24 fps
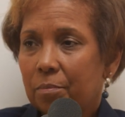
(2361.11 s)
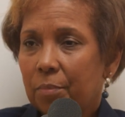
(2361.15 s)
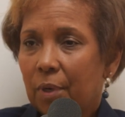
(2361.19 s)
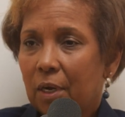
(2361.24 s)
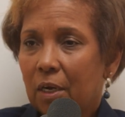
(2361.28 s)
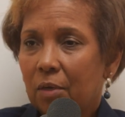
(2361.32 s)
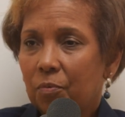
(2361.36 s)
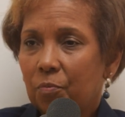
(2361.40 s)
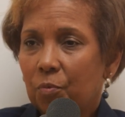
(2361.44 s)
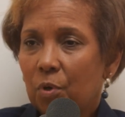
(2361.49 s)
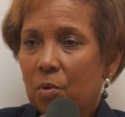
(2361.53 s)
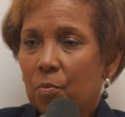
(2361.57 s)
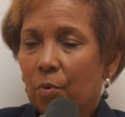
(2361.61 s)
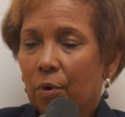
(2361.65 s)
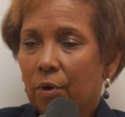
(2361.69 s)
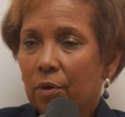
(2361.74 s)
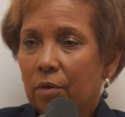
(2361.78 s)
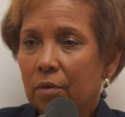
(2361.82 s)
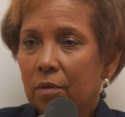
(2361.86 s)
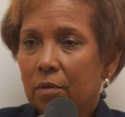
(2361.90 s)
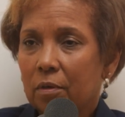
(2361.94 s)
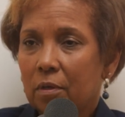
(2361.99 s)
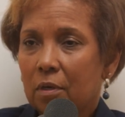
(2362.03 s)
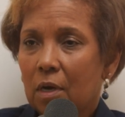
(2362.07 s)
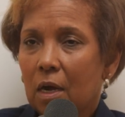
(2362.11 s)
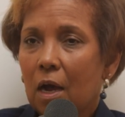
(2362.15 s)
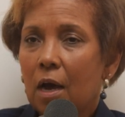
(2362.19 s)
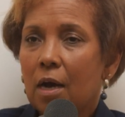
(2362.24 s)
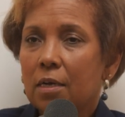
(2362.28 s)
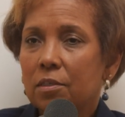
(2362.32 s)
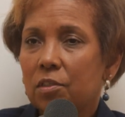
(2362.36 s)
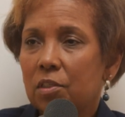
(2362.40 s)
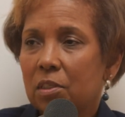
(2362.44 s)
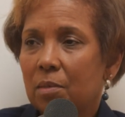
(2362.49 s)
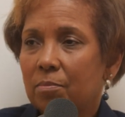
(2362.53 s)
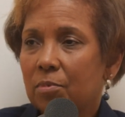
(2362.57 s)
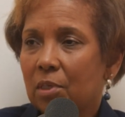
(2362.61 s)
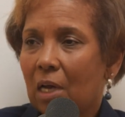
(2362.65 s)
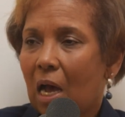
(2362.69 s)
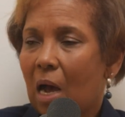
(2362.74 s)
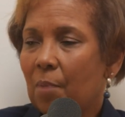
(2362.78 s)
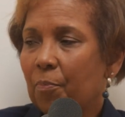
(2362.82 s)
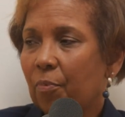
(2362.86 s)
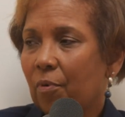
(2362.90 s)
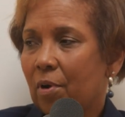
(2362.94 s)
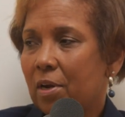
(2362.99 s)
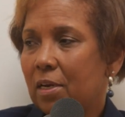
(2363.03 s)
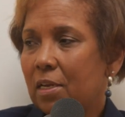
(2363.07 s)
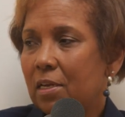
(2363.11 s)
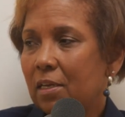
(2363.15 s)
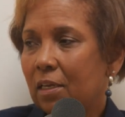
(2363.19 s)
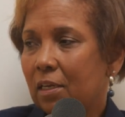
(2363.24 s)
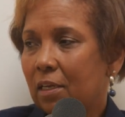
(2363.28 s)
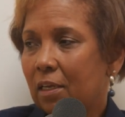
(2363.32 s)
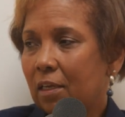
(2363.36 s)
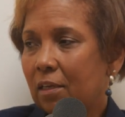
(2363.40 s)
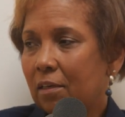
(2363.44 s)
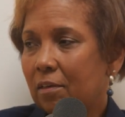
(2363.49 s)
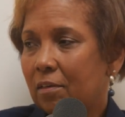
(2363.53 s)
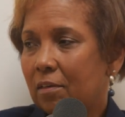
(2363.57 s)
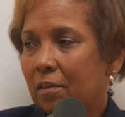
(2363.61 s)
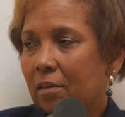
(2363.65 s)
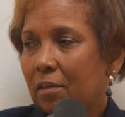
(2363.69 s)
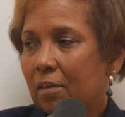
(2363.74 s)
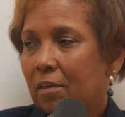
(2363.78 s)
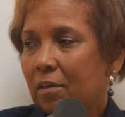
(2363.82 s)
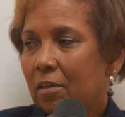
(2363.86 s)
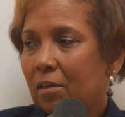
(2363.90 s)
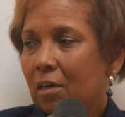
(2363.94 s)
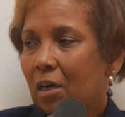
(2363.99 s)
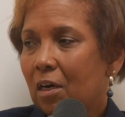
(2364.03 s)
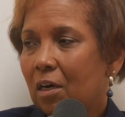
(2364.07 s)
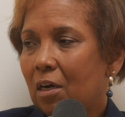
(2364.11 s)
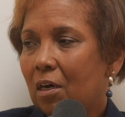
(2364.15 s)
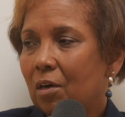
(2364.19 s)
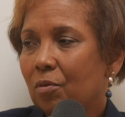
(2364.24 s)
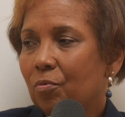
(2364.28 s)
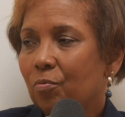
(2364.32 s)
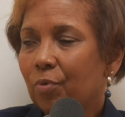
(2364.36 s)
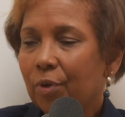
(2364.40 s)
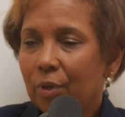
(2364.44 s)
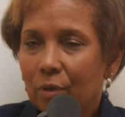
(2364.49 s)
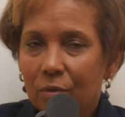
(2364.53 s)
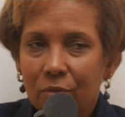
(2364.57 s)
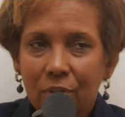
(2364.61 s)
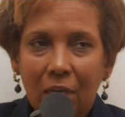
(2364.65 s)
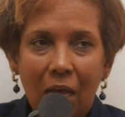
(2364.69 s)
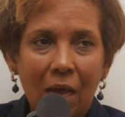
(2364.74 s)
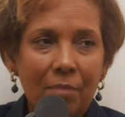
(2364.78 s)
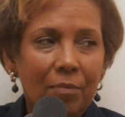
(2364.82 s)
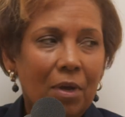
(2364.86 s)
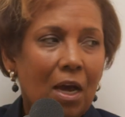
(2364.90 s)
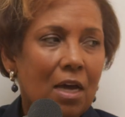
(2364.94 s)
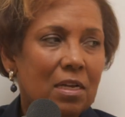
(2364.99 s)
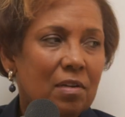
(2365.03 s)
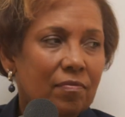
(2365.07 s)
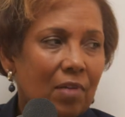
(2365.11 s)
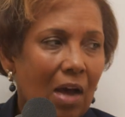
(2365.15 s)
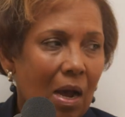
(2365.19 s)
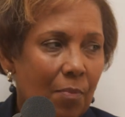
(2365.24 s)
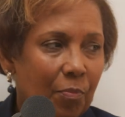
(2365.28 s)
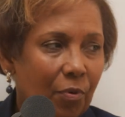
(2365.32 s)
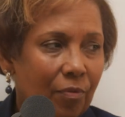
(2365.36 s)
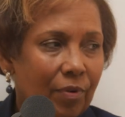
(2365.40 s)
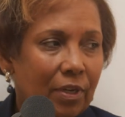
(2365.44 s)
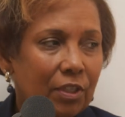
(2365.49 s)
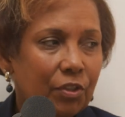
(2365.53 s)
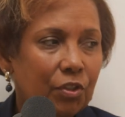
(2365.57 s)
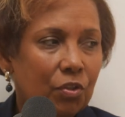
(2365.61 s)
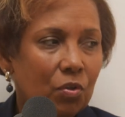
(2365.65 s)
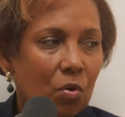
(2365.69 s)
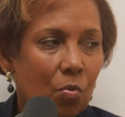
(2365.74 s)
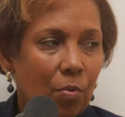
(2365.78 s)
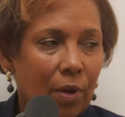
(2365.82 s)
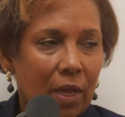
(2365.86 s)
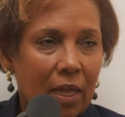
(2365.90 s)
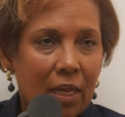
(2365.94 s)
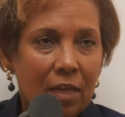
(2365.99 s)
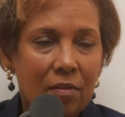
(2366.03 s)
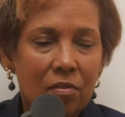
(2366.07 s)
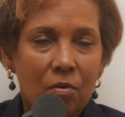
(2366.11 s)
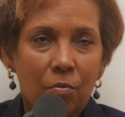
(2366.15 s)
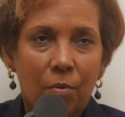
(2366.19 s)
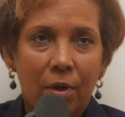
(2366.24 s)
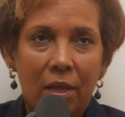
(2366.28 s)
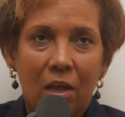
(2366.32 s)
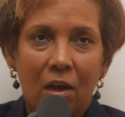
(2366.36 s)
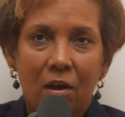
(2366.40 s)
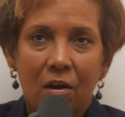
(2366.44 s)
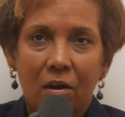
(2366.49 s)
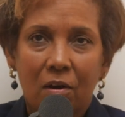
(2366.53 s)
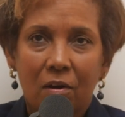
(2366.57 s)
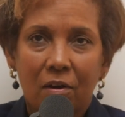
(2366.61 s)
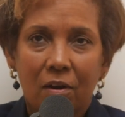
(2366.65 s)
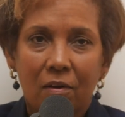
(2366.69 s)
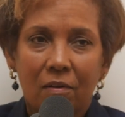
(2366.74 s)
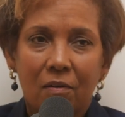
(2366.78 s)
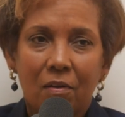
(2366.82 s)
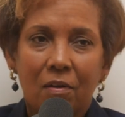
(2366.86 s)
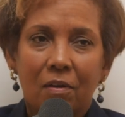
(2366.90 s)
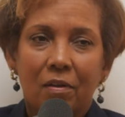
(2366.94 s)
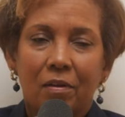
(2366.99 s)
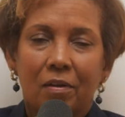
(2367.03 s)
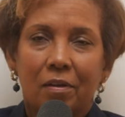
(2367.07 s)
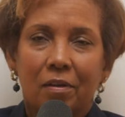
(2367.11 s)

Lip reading: But we weren't accustomed to operating in a real-time kind of operational way, the way our